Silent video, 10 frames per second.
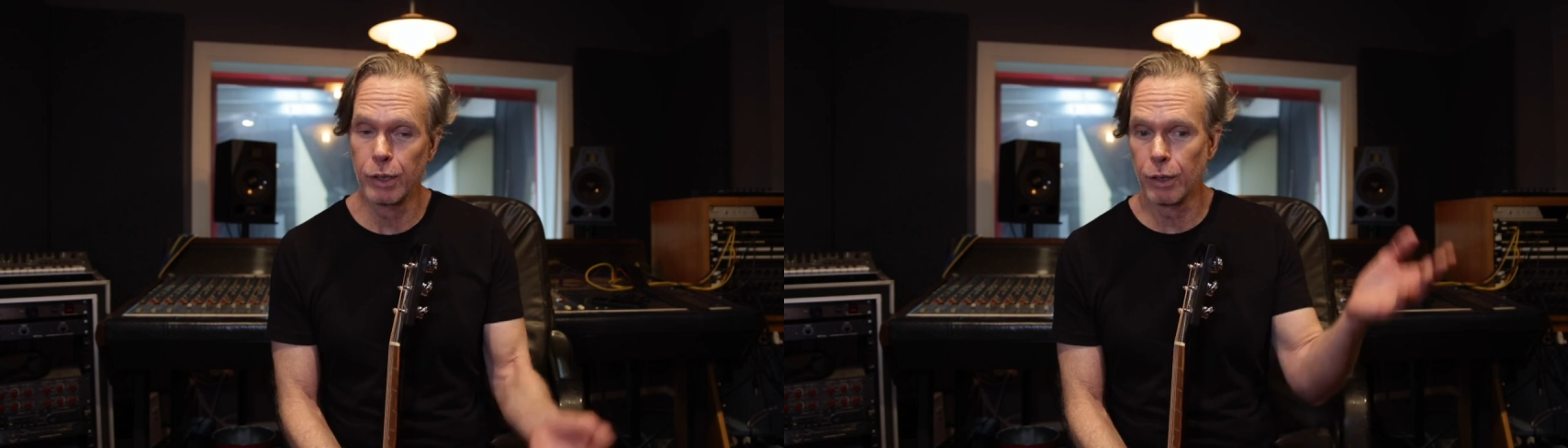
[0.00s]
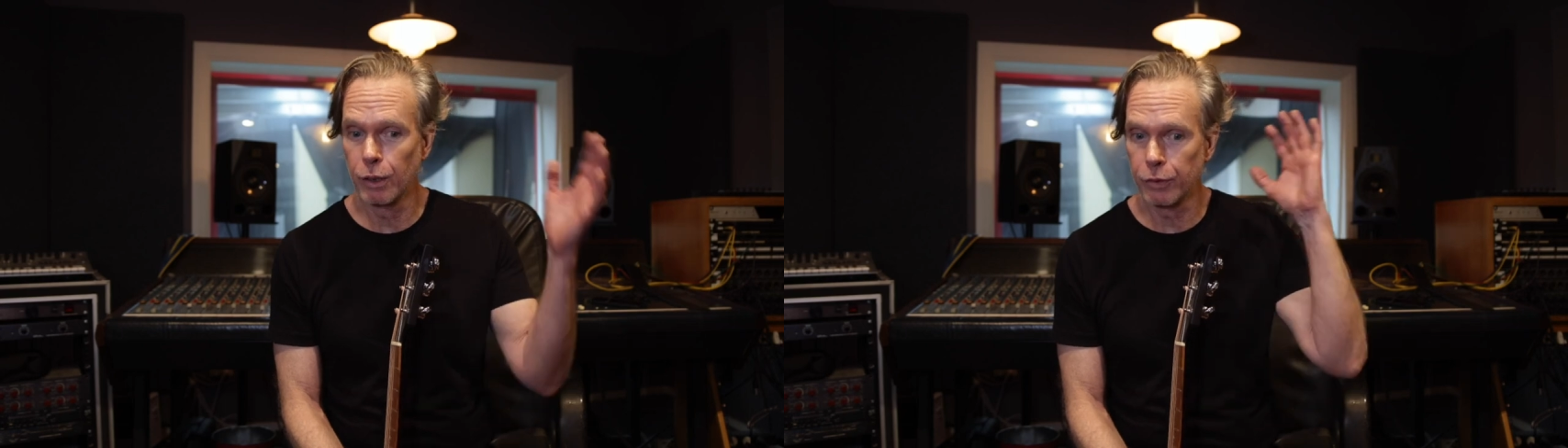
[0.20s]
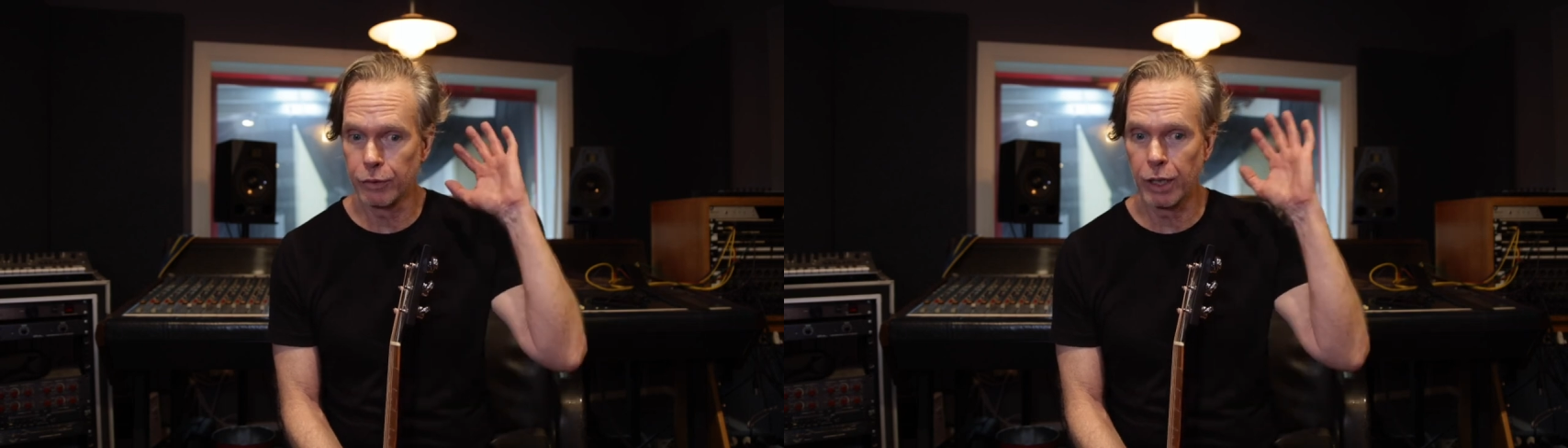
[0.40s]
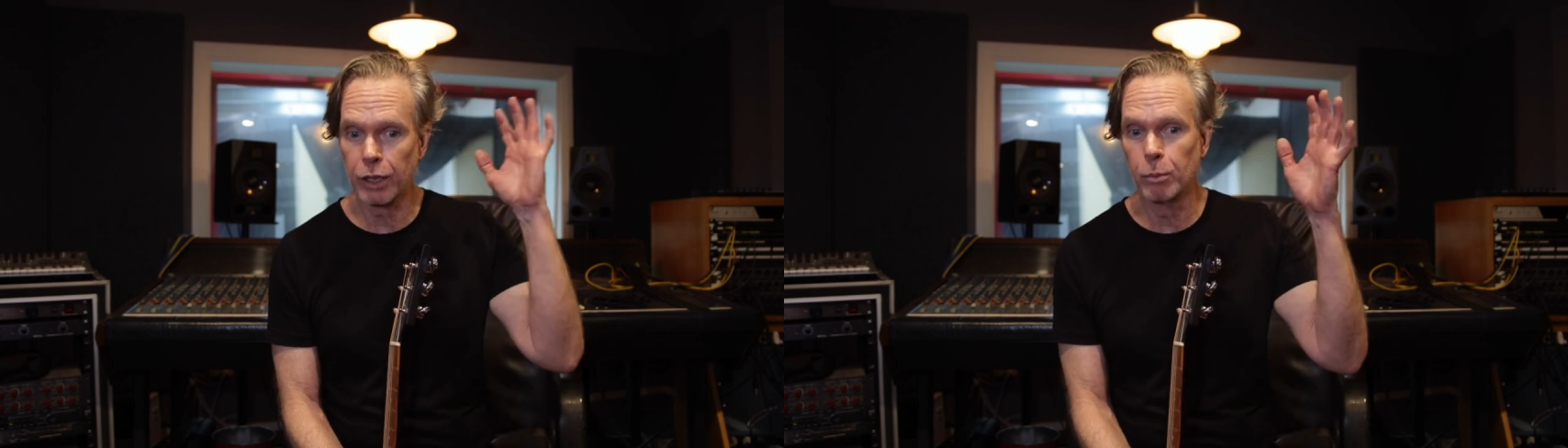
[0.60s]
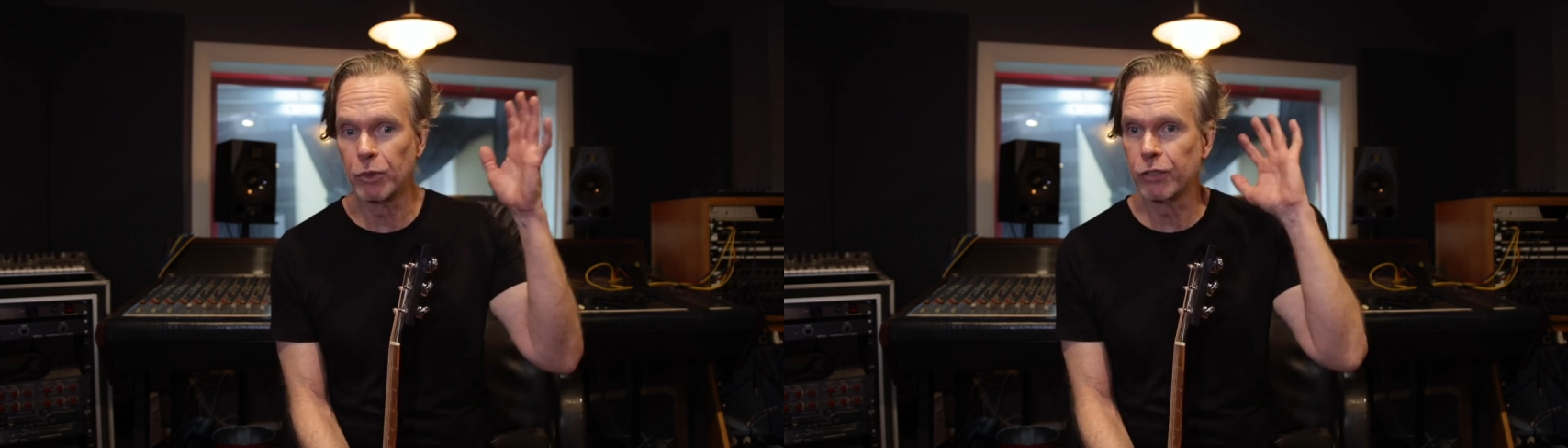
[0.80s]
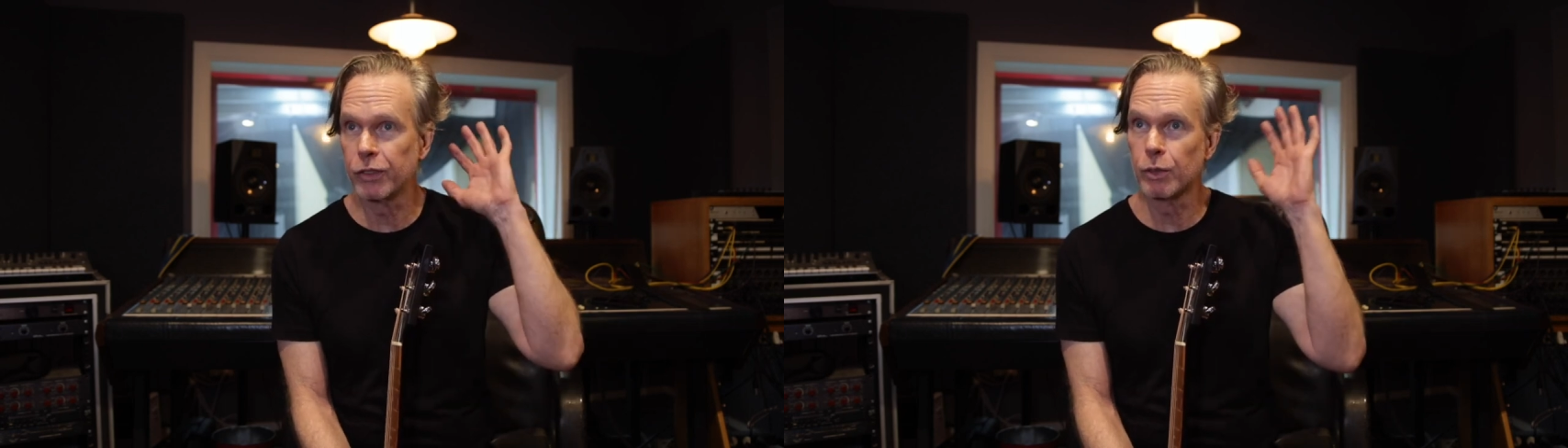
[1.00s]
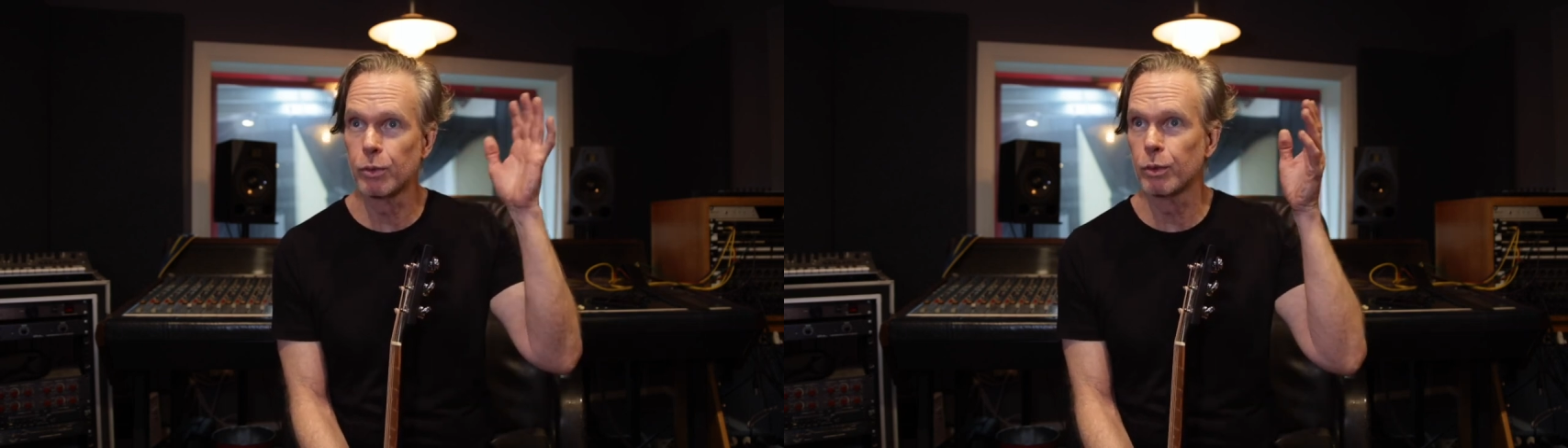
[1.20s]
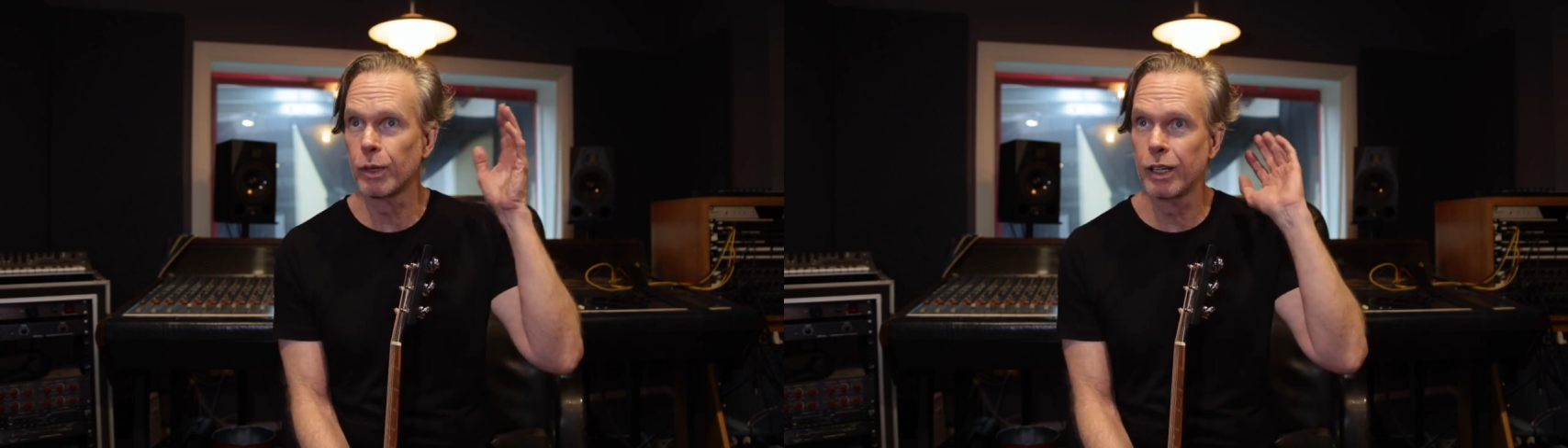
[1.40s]
You know, it's like I'm listening
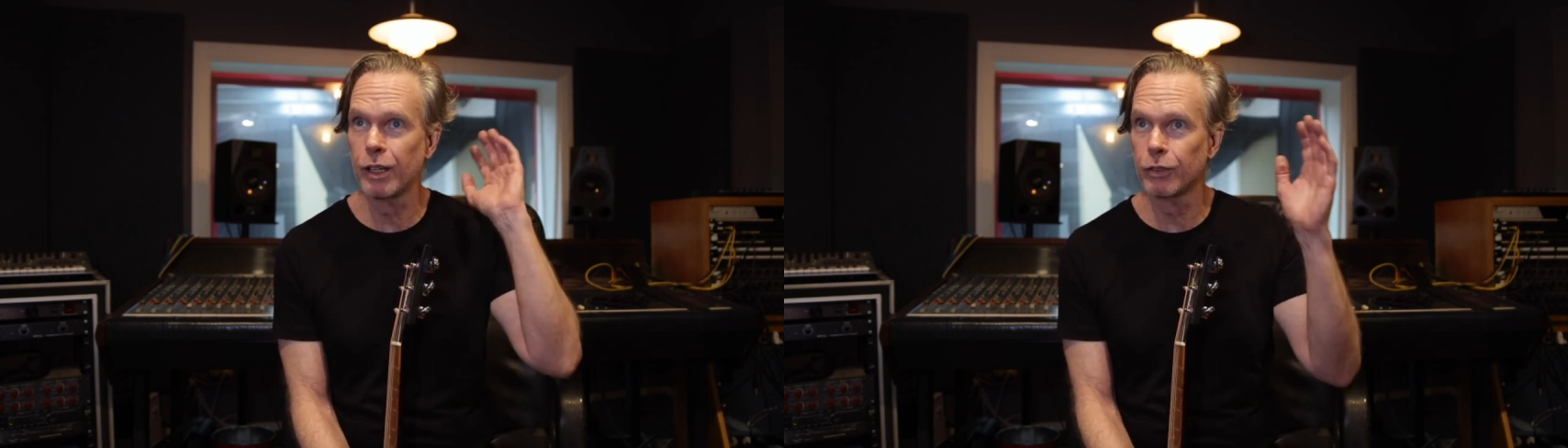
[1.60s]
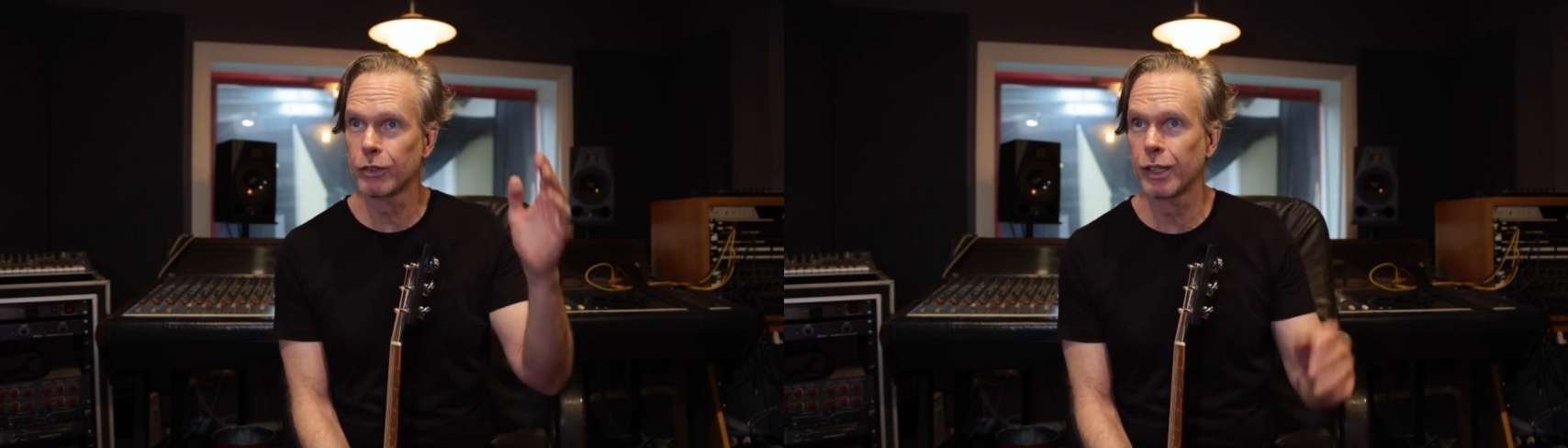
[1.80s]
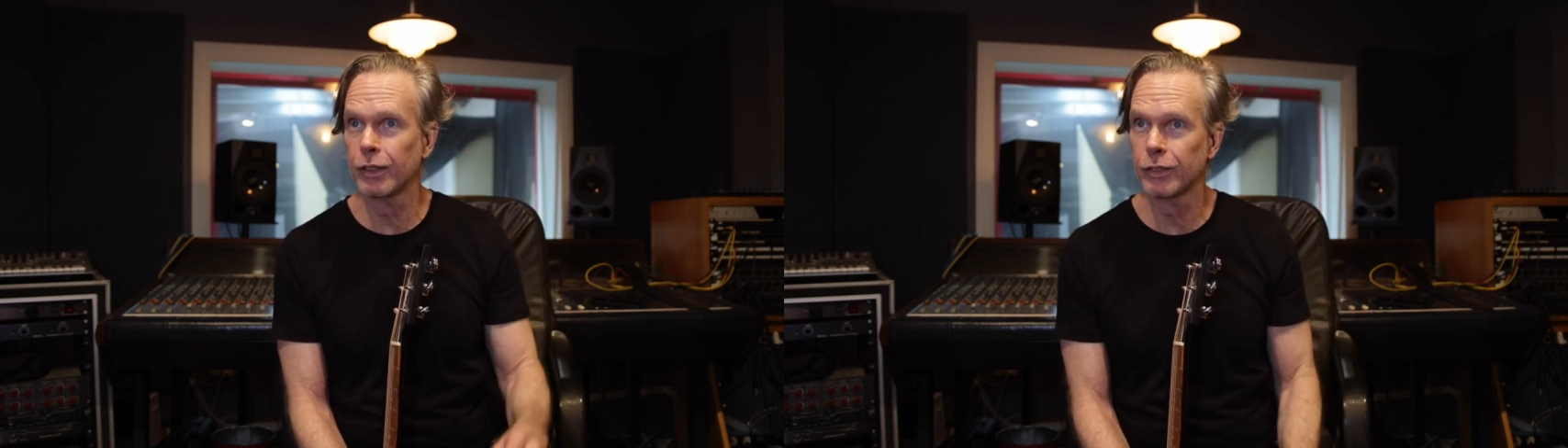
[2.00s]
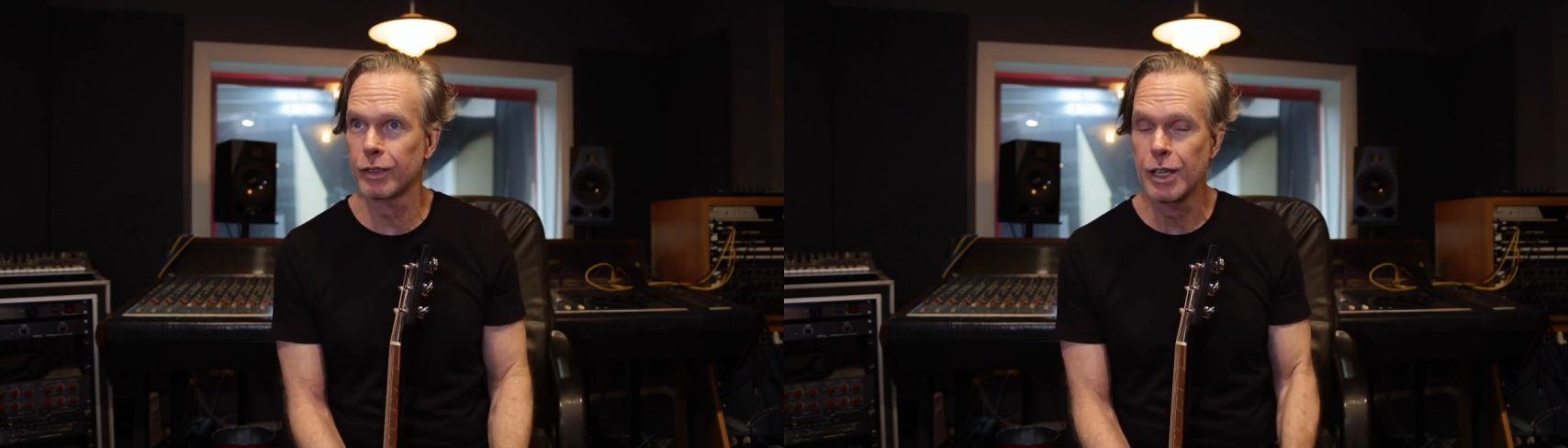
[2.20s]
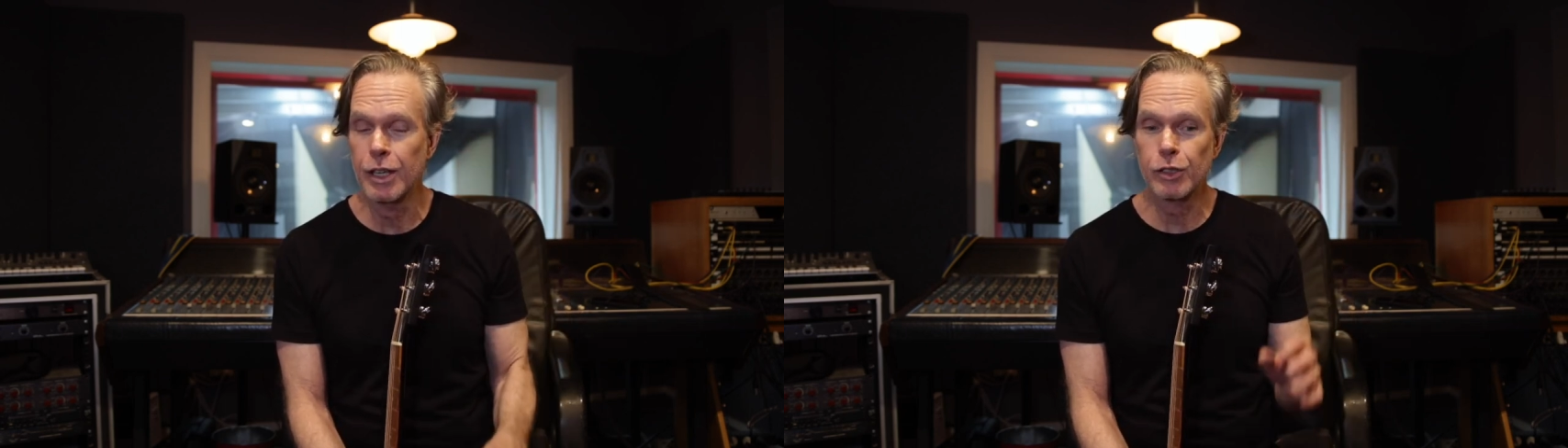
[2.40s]
to a radio station.